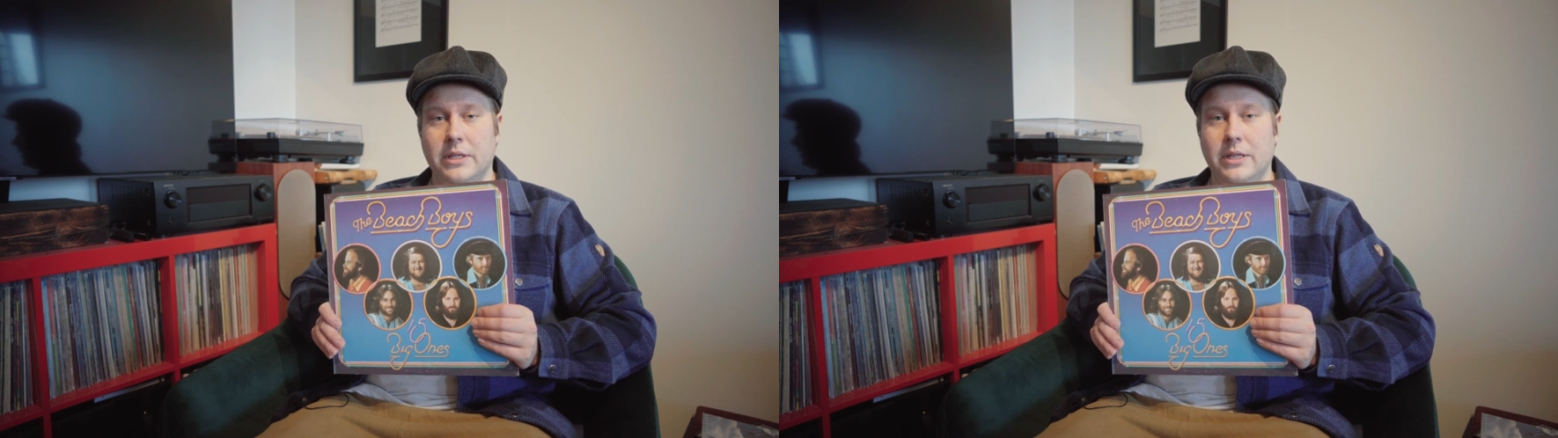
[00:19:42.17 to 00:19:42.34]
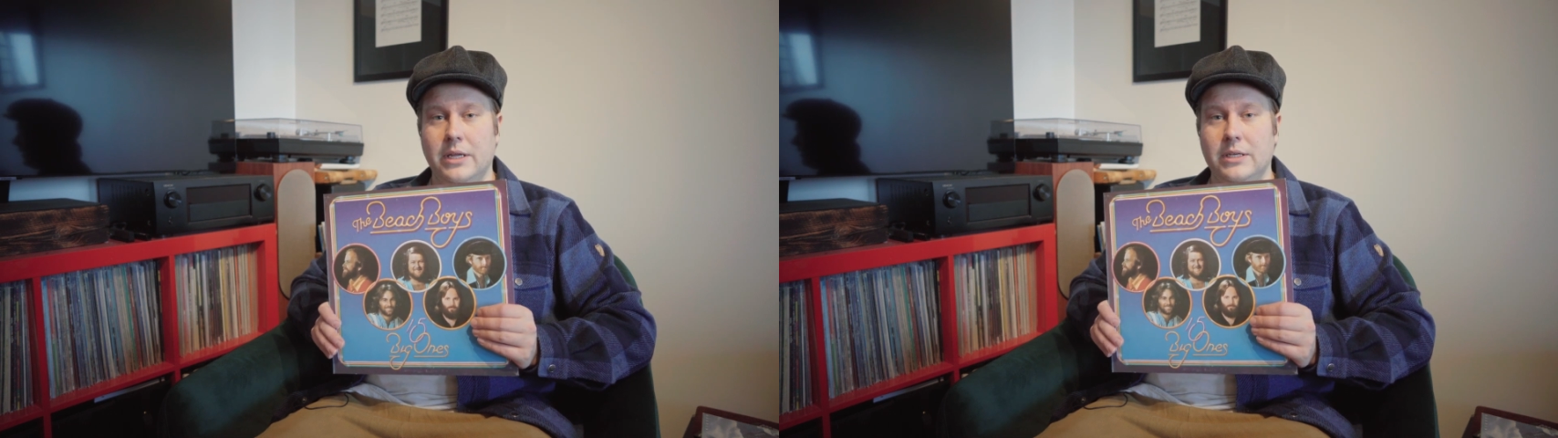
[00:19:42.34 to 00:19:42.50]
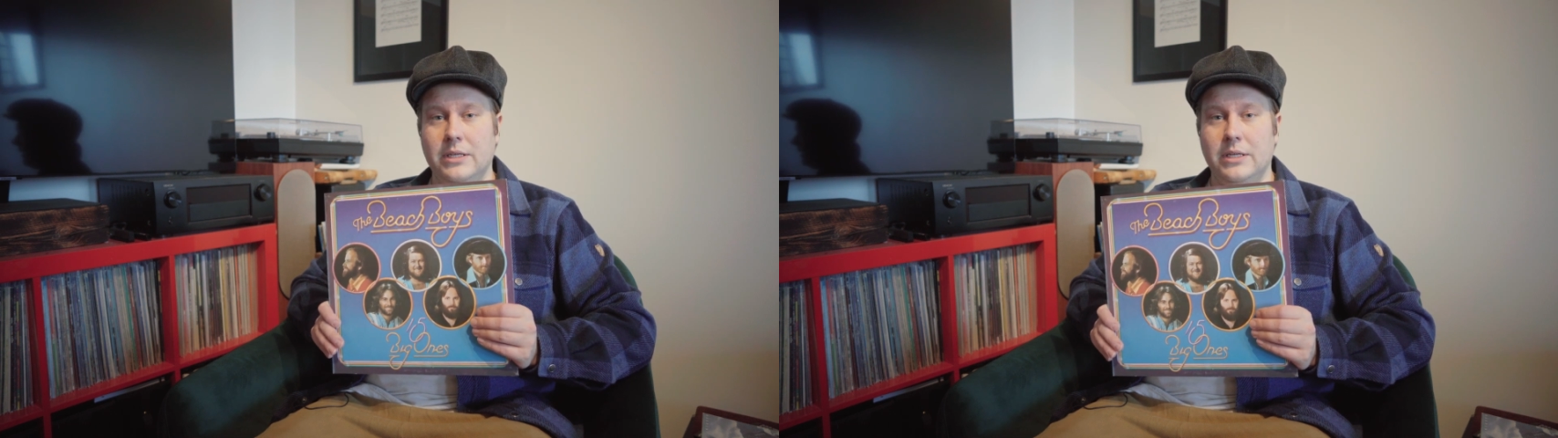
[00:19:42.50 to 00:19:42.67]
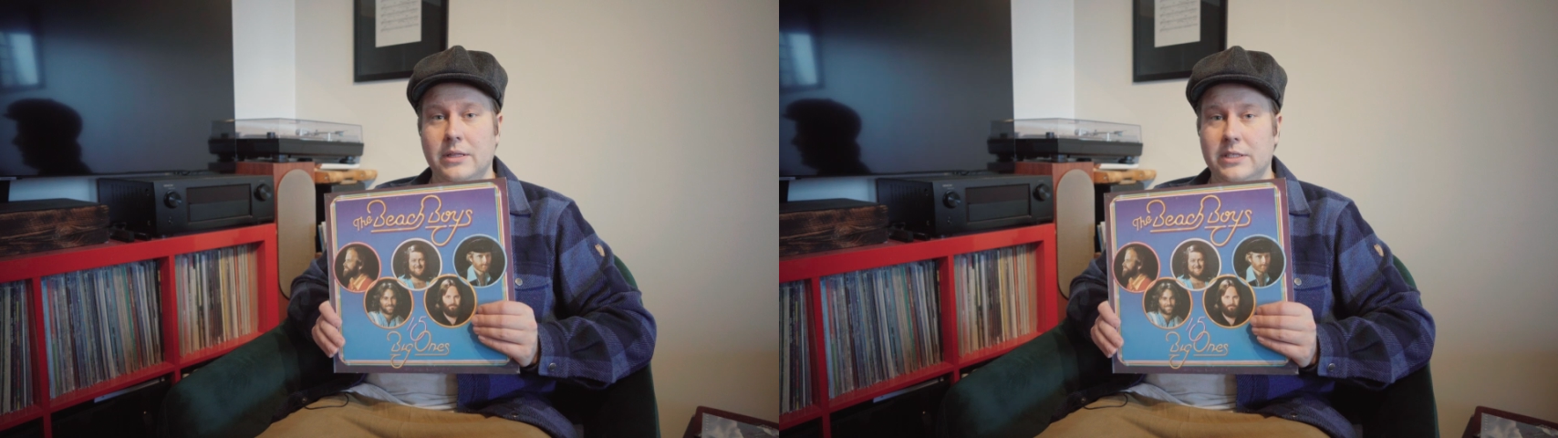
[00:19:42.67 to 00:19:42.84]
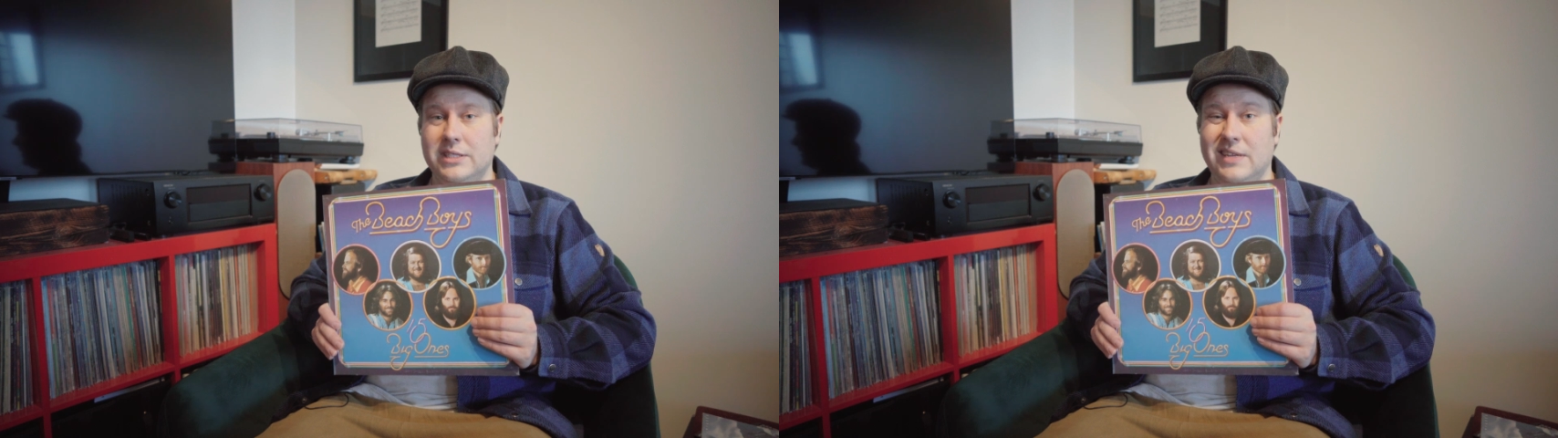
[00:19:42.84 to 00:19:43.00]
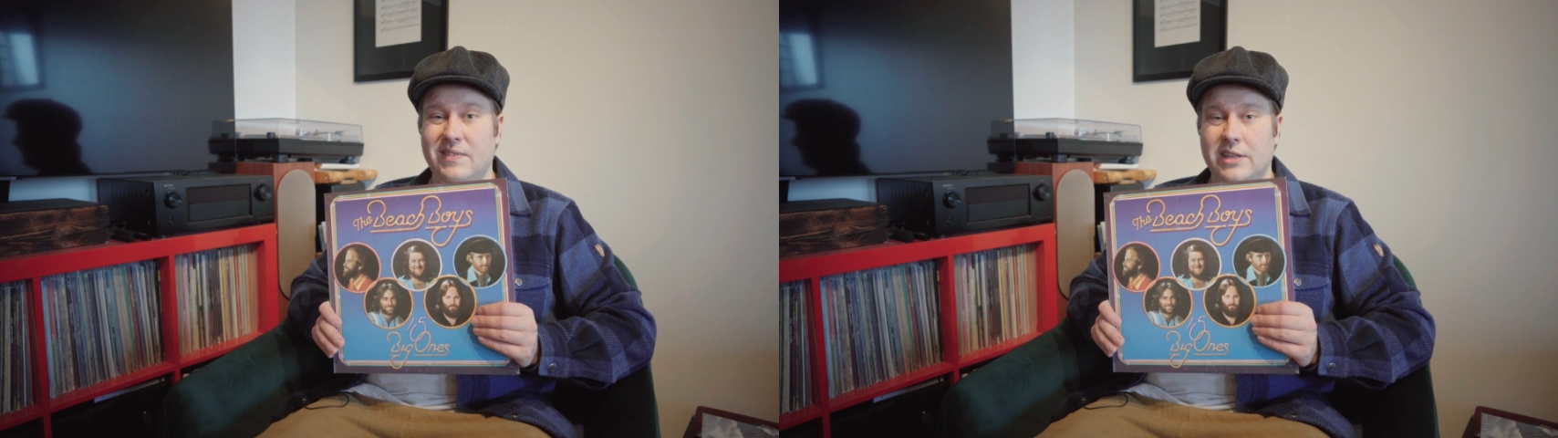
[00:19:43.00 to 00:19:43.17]
that they did in
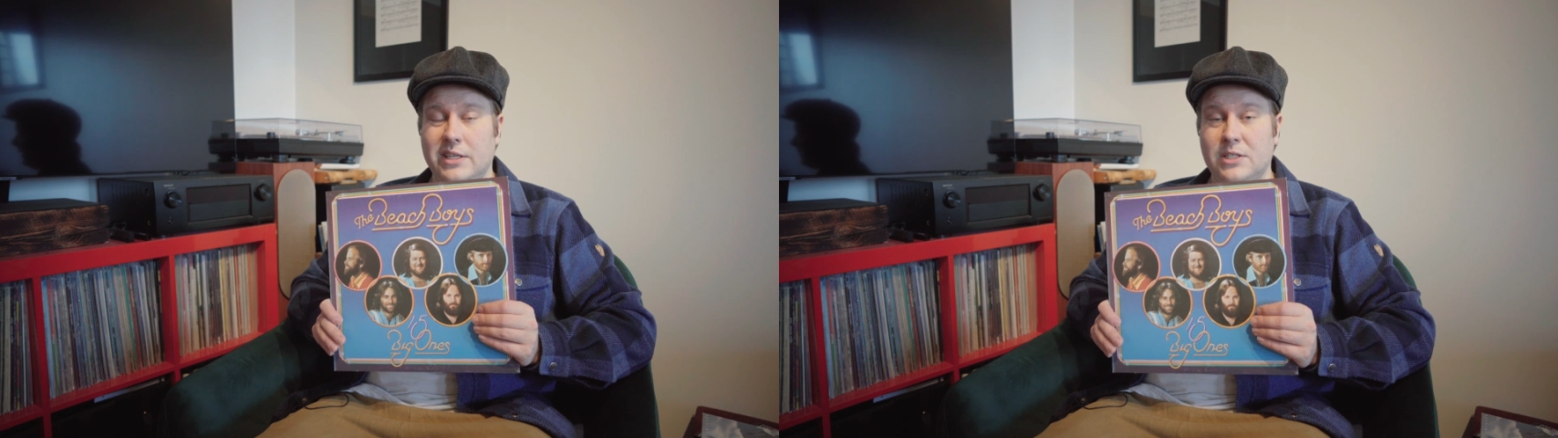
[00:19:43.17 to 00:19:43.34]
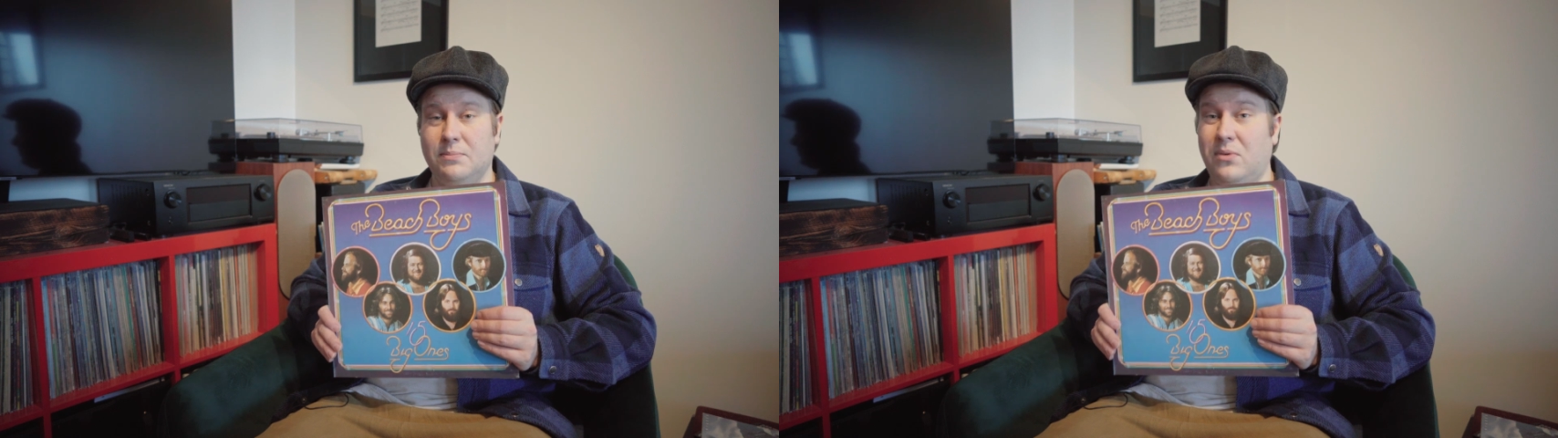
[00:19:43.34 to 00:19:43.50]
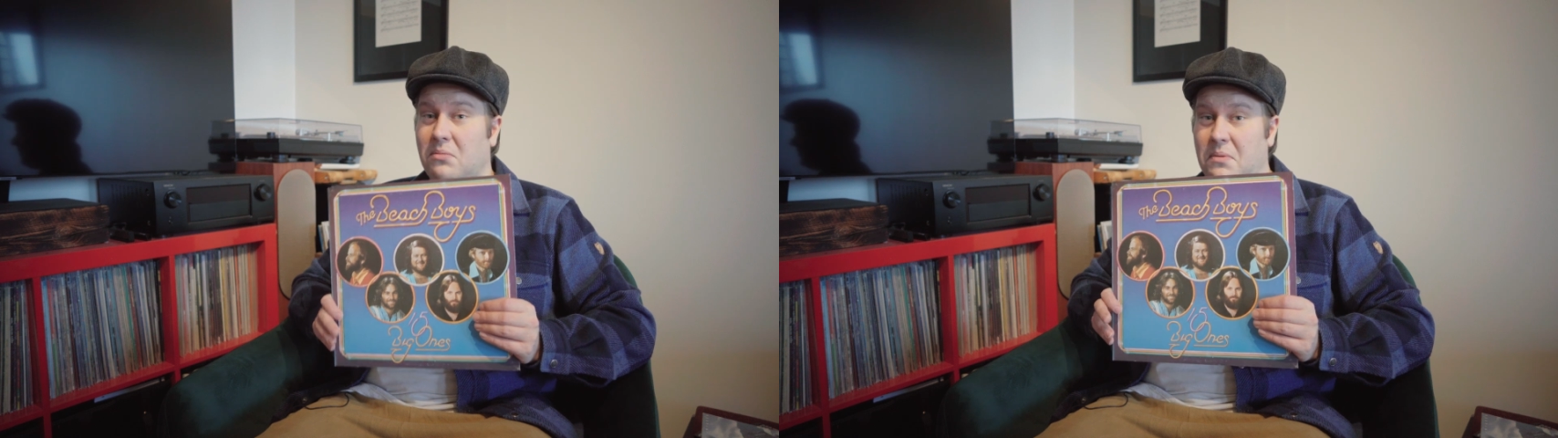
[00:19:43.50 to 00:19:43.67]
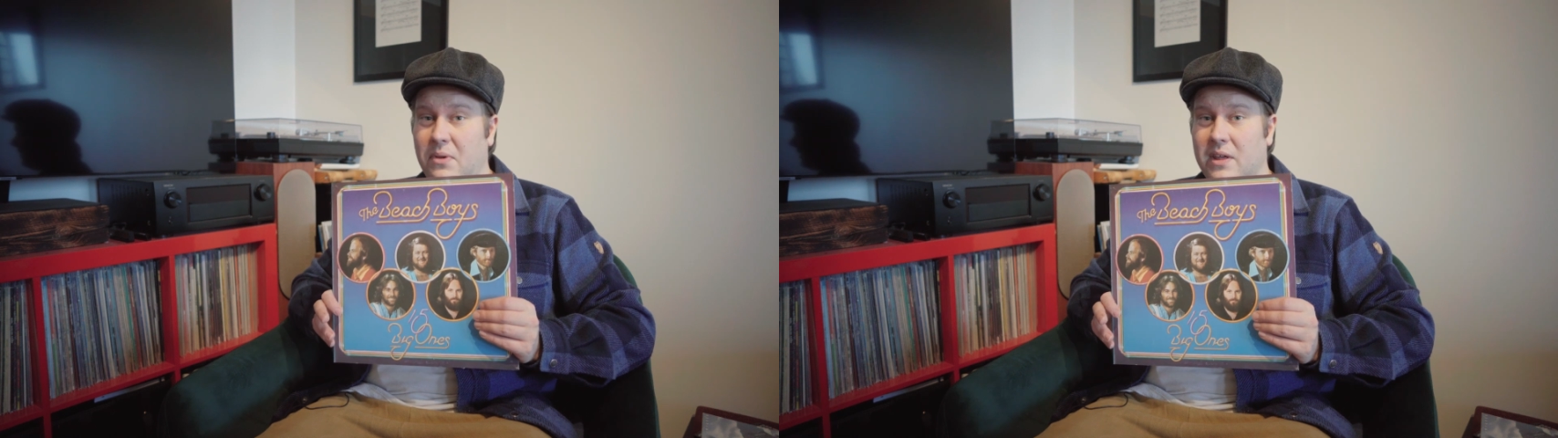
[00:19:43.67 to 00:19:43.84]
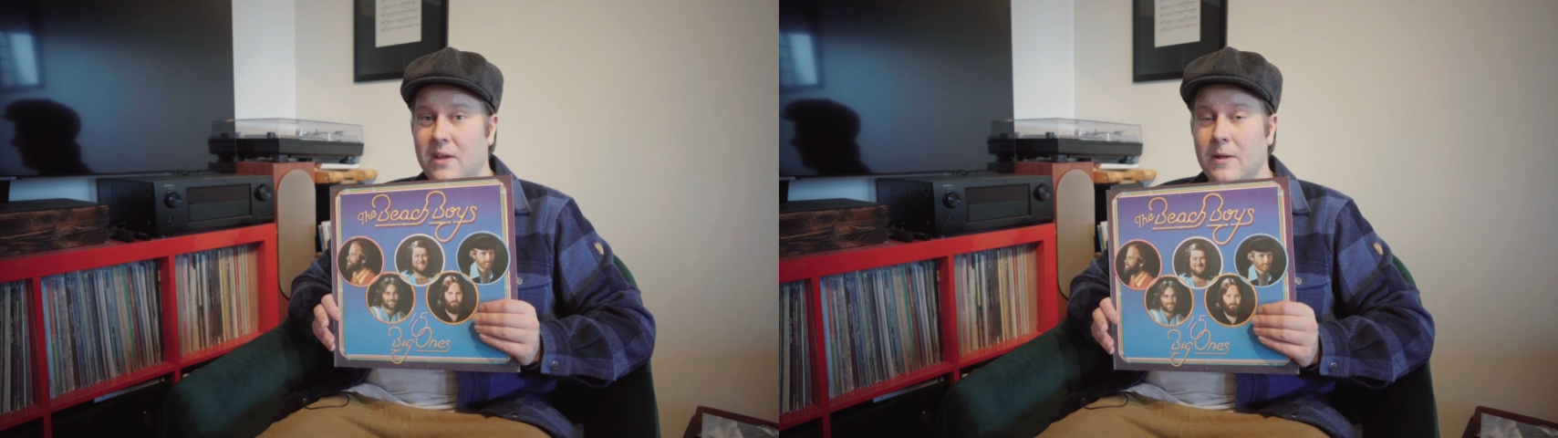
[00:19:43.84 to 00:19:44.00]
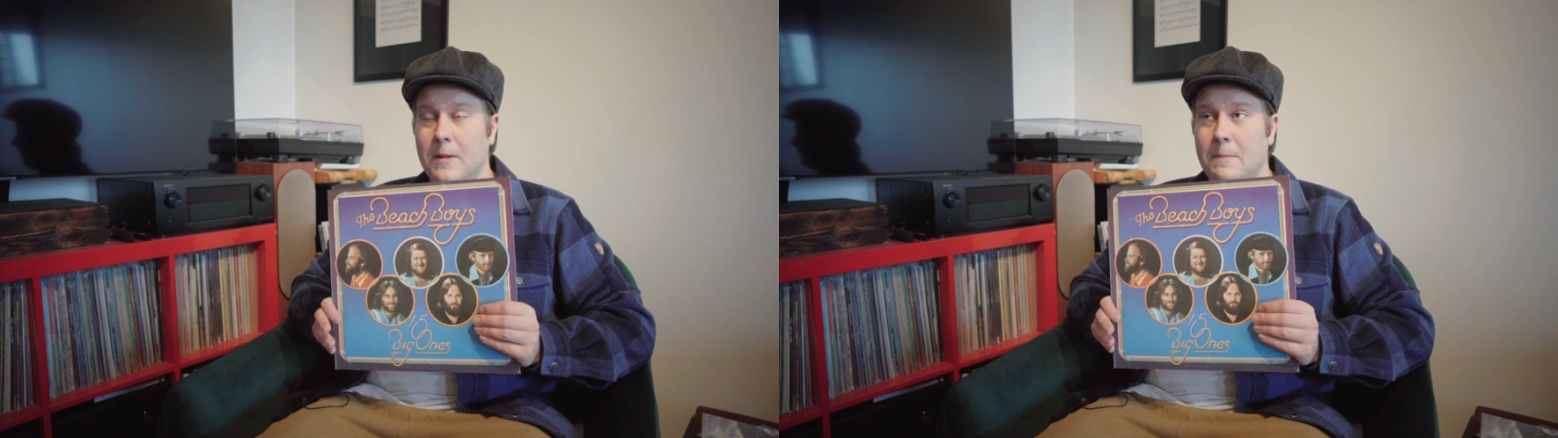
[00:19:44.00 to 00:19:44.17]
the 70s,
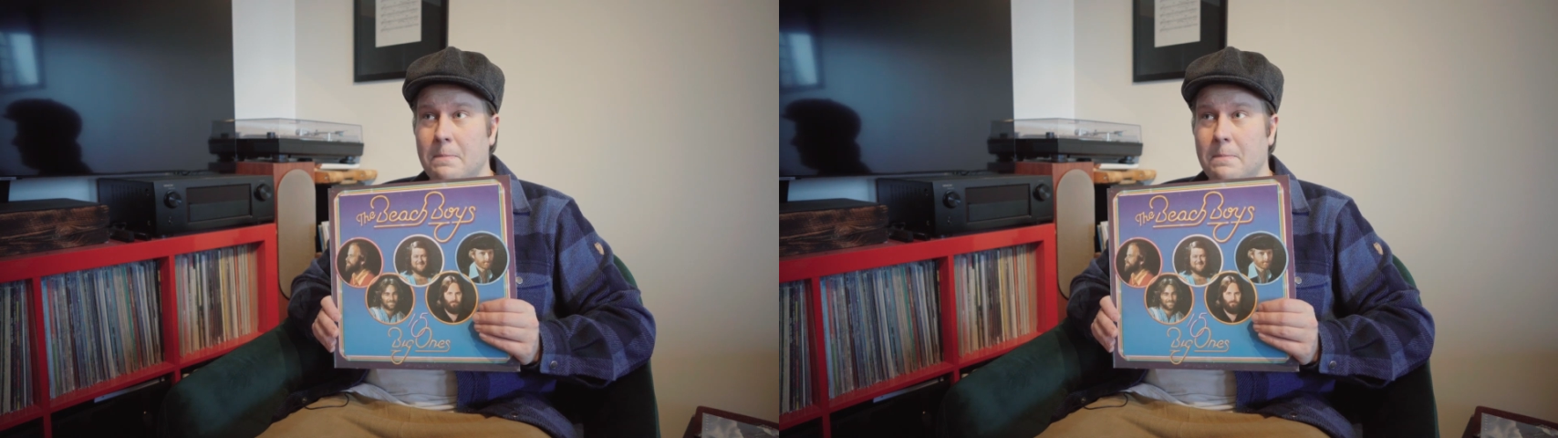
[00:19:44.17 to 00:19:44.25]
probably